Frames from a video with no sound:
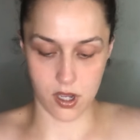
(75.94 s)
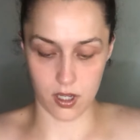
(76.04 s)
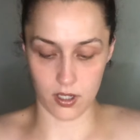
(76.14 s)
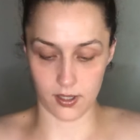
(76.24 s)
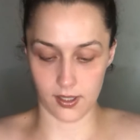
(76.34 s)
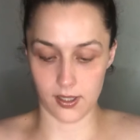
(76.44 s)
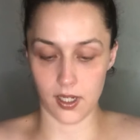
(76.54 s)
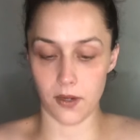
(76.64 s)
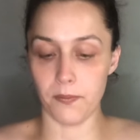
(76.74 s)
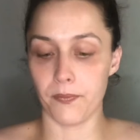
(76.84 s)
Let's
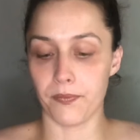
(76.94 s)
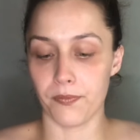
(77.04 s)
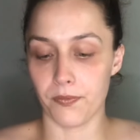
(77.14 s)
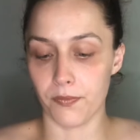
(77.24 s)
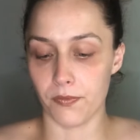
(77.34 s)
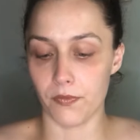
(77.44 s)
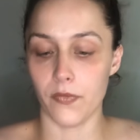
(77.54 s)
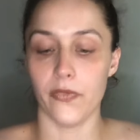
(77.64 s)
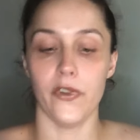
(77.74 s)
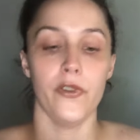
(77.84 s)
see
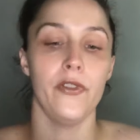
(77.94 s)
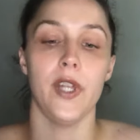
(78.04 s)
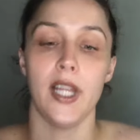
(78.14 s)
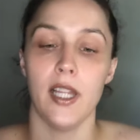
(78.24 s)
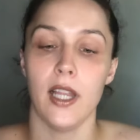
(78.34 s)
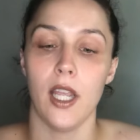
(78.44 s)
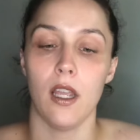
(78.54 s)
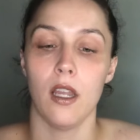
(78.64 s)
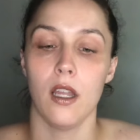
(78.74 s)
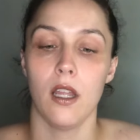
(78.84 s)
if you feel it like
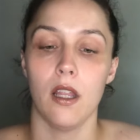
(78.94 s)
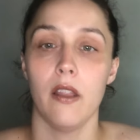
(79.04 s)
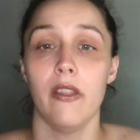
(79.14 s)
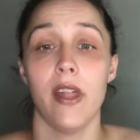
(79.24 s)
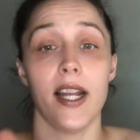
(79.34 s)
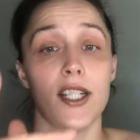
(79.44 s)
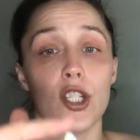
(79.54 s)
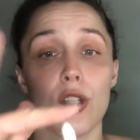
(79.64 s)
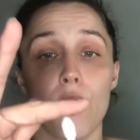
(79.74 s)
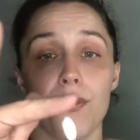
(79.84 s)
that is
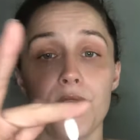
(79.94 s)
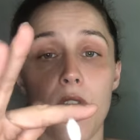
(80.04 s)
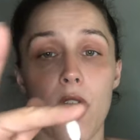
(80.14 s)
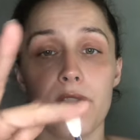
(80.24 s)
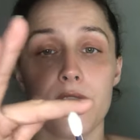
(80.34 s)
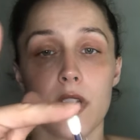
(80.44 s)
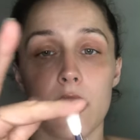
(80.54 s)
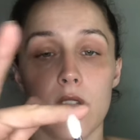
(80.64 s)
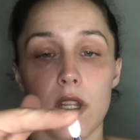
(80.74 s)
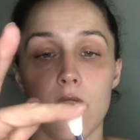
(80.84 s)
so soft.
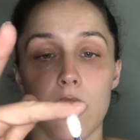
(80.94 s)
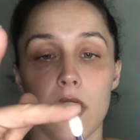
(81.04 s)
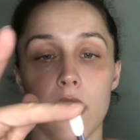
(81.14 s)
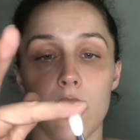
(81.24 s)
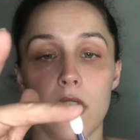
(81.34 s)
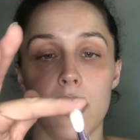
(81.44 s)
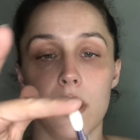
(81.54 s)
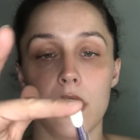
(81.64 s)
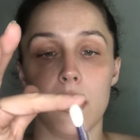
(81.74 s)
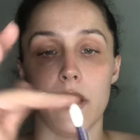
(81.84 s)

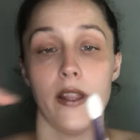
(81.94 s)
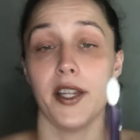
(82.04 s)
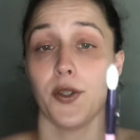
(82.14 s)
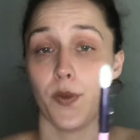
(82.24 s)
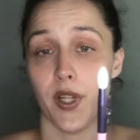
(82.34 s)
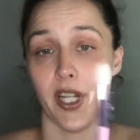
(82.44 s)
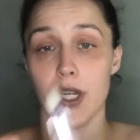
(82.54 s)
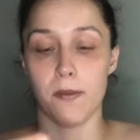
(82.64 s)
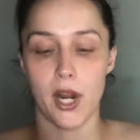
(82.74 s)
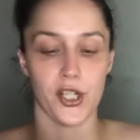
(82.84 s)
That is really
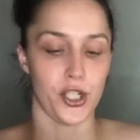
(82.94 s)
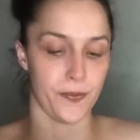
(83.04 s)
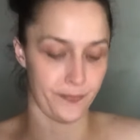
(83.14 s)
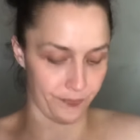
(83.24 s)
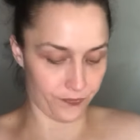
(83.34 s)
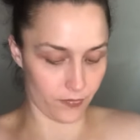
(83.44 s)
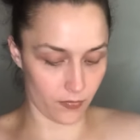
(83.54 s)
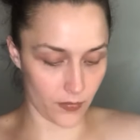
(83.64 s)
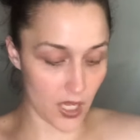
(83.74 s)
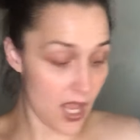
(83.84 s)
good brush.
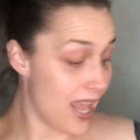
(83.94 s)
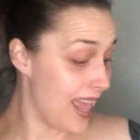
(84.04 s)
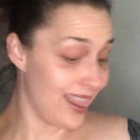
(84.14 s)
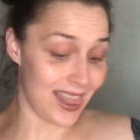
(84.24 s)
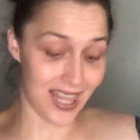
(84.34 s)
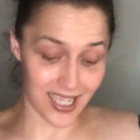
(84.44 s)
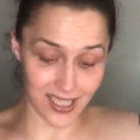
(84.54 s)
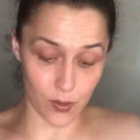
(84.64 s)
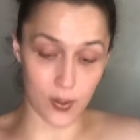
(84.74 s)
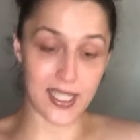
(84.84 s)

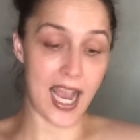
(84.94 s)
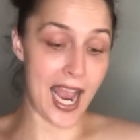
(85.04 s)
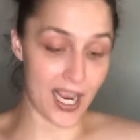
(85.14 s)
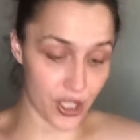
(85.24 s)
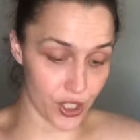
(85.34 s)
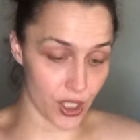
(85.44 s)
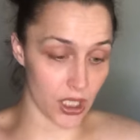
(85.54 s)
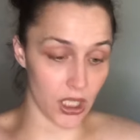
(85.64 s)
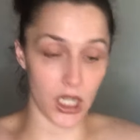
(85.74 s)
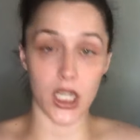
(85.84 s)
This was
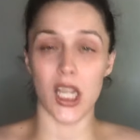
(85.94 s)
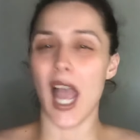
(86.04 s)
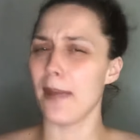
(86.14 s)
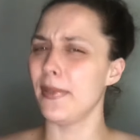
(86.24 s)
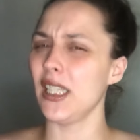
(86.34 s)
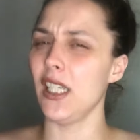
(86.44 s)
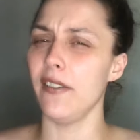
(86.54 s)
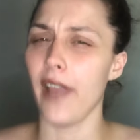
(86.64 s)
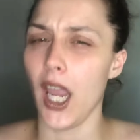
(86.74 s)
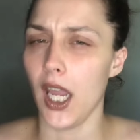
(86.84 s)
actually, I
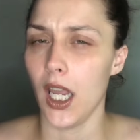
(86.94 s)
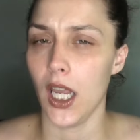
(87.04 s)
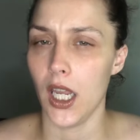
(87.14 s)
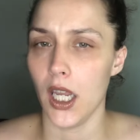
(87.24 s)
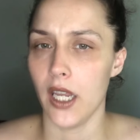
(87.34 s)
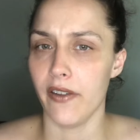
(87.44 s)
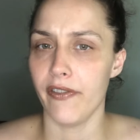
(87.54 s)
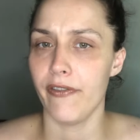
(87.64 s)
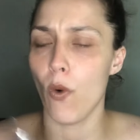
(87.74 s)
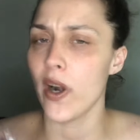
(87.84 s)
believe, a
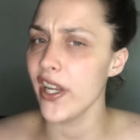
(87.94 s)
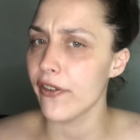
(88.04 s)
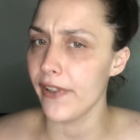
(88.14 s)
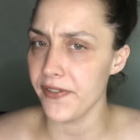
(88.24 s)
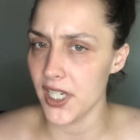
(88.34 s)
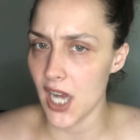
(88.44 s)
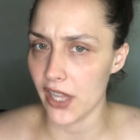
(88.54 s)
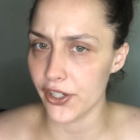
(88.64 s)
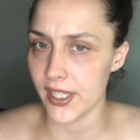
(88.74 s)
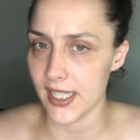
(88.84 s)
40 or
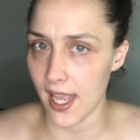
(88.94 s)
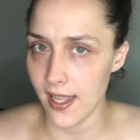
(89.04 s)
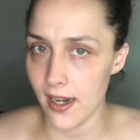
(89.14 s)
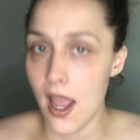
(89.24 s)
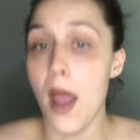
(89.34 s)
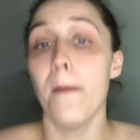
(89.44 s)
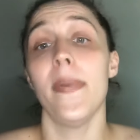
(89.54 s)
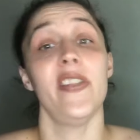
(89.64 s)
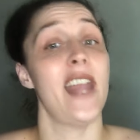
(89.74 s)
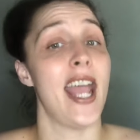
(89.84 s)
$50 set,
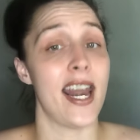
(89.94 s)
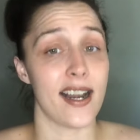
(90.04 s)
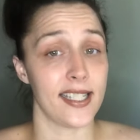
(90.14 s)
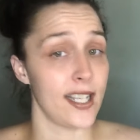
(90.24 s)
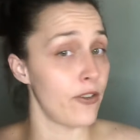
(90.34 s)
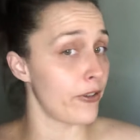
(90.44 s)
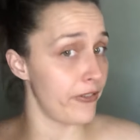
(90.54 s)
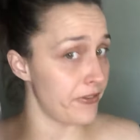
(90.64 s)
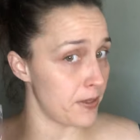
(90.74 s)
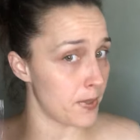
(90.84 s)
but they had it on sale for
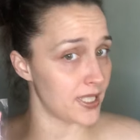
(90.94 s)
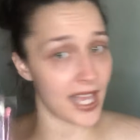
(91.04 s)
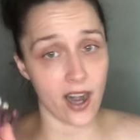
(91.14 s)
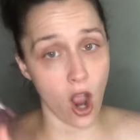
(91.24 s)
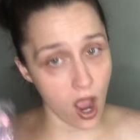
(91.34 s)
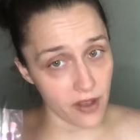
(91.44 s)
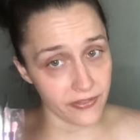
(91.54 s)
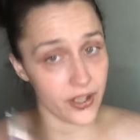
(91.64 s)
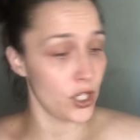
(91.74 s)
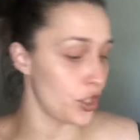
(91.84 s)
50% off.
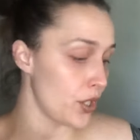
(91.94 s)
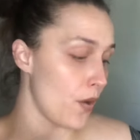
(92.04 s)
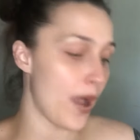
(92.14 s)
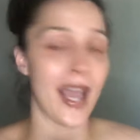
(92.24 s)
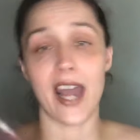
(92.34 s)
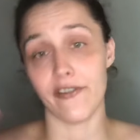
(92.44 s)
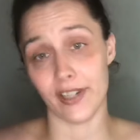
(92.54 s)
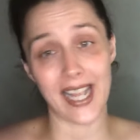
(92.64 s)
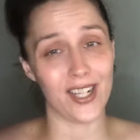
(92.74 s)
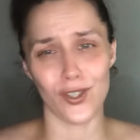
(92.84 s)
So I got it for
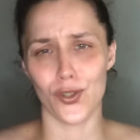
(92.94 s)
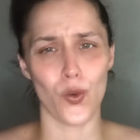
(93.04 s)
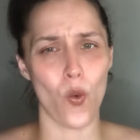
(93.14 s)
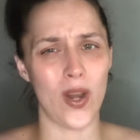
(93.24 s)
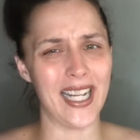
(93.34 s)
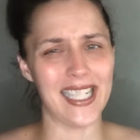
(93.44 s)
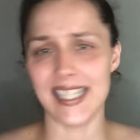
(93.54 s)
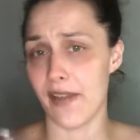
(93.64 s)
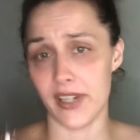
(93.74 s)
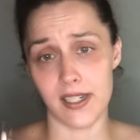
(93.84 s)
like
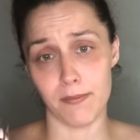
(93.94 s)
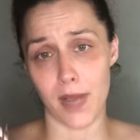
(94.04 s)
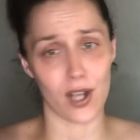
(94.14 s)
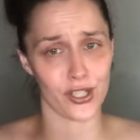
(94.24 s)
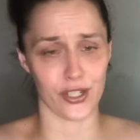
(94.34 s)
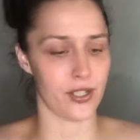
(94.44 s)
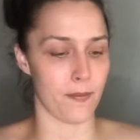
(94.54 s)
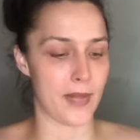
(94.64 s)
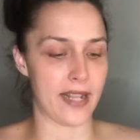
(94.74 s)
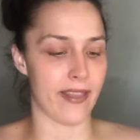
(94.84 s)
27 bucks or
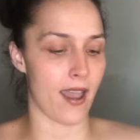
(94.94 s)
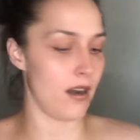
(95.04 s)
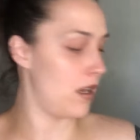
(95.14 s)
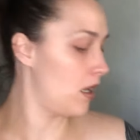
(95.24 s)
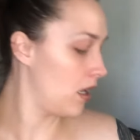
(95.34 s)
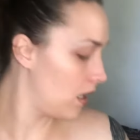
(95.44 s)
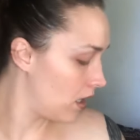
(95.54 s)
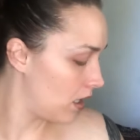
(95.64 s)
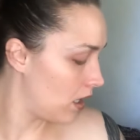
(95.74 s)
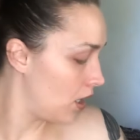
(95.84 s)
something like that.
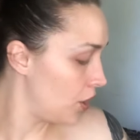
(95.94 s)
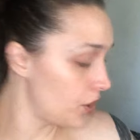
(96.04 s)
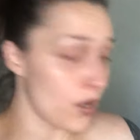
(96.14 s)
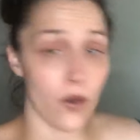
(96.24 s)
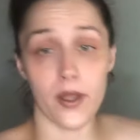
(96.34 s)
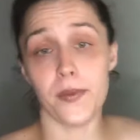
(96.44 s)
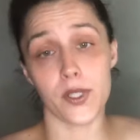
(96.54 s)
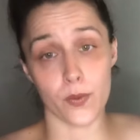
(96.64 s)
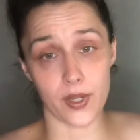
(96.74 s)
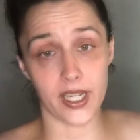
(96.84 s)
So it
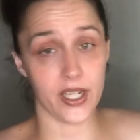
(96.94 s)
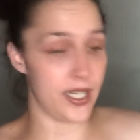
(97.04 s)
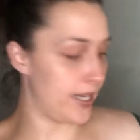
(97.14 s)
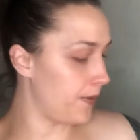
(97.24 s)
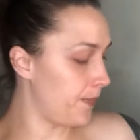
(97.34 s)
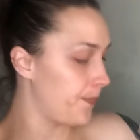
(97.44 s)
was a really good deal.